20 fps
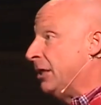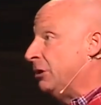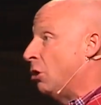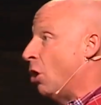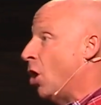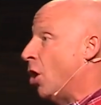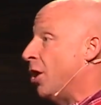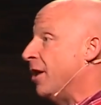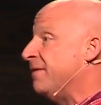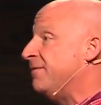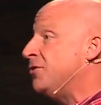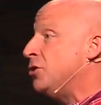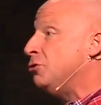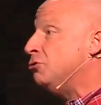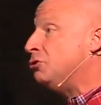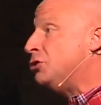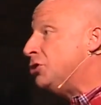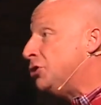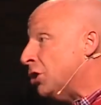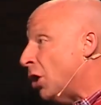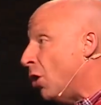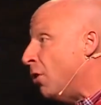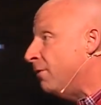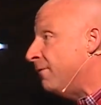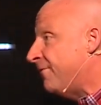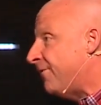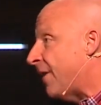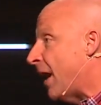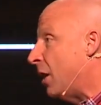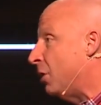law, if you
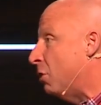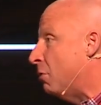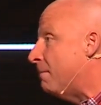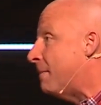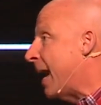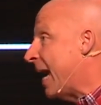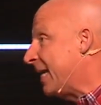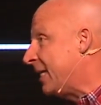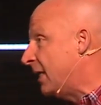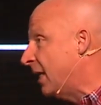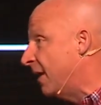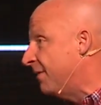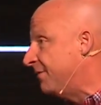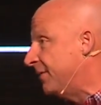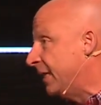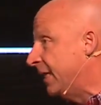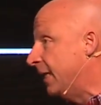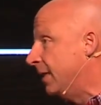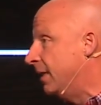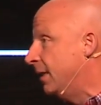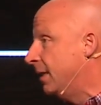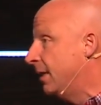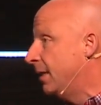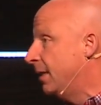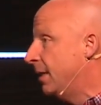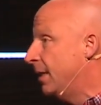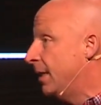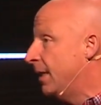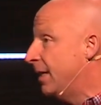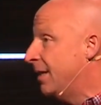don't follow my covenant,
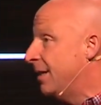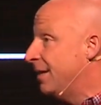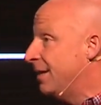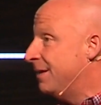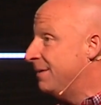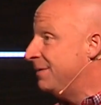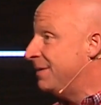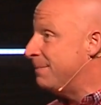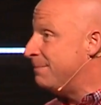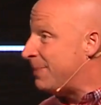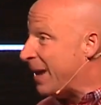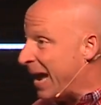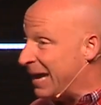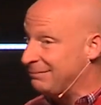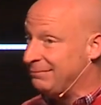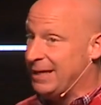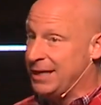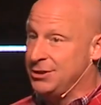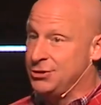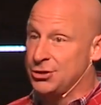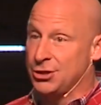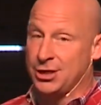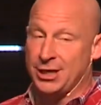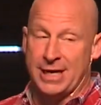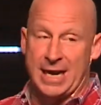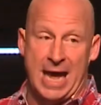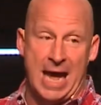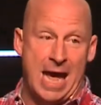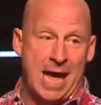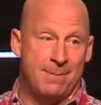then bad things are going
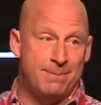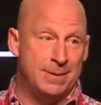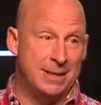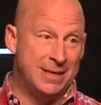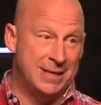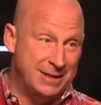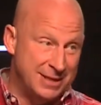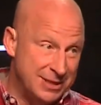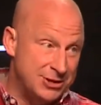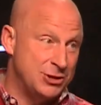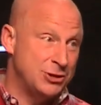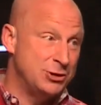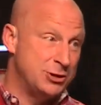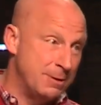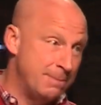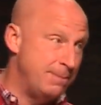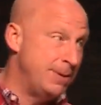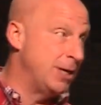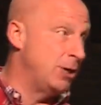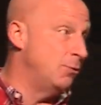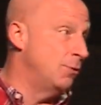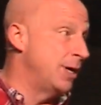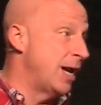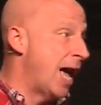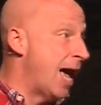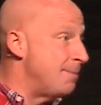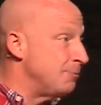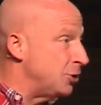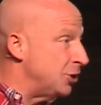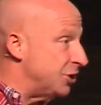to happen. And this is the big one.
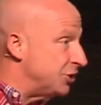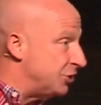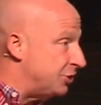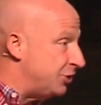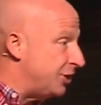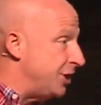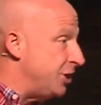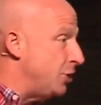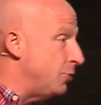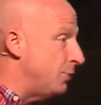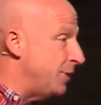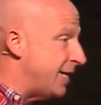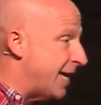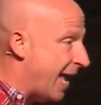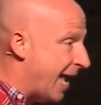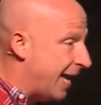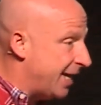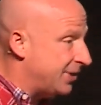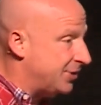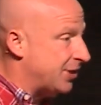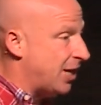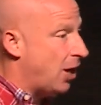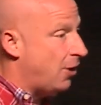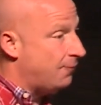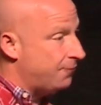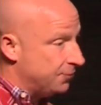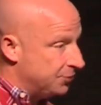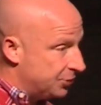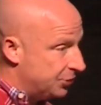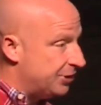I'm going to send you into exile
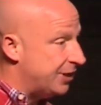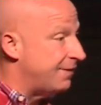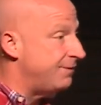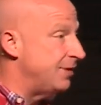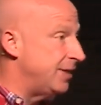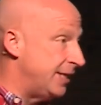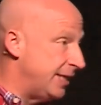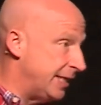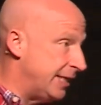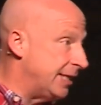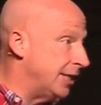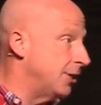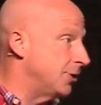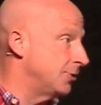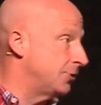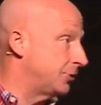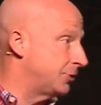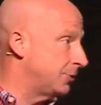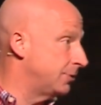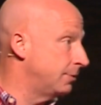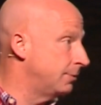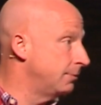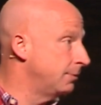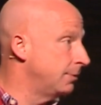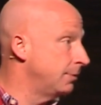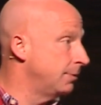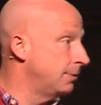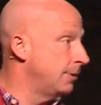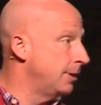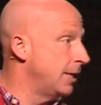for 70 years.
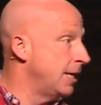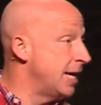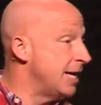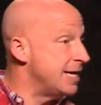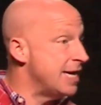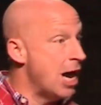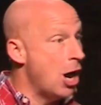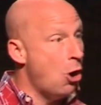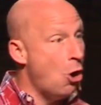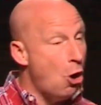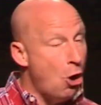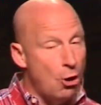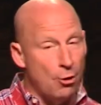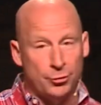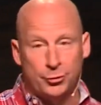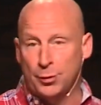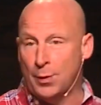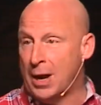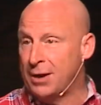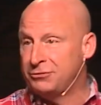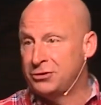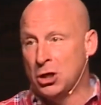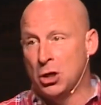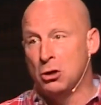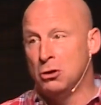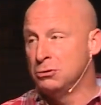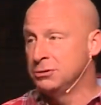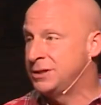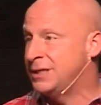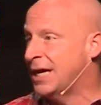Now, all throughout the
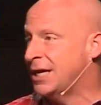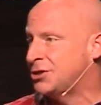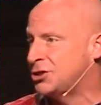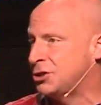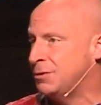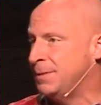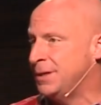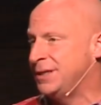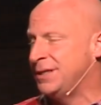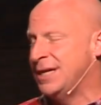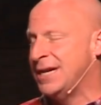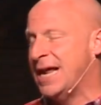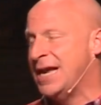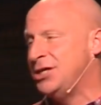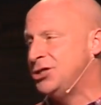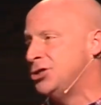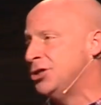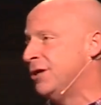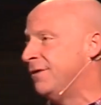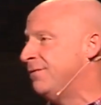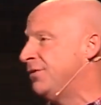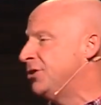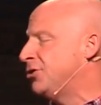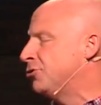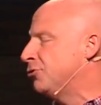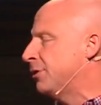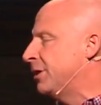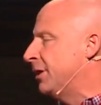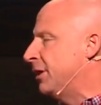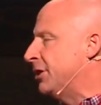Old Testament, the nation of
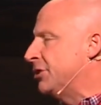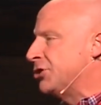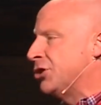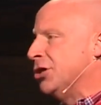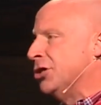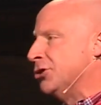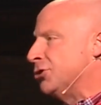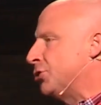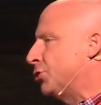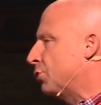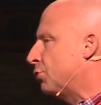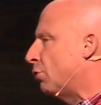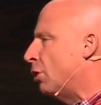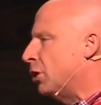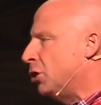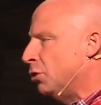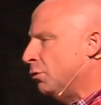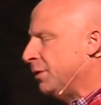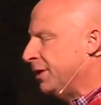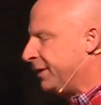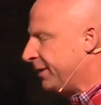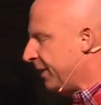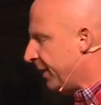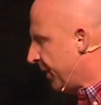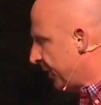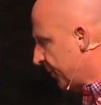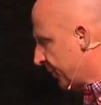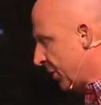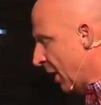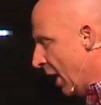Israel is going to struggle with
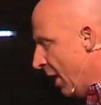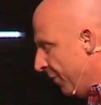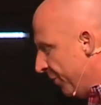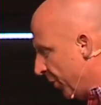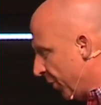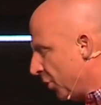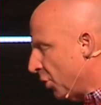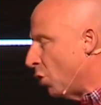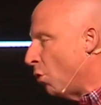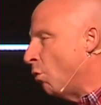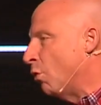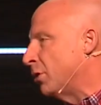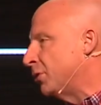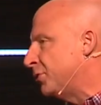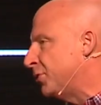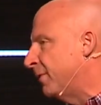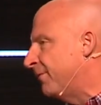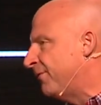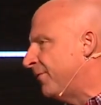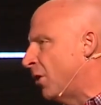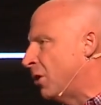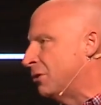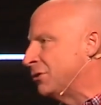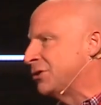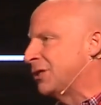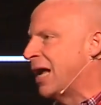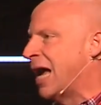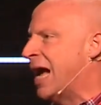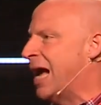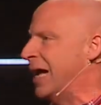this. They're going to worship
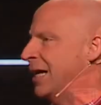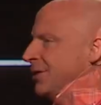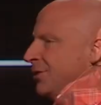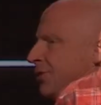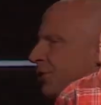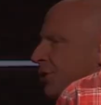false gods.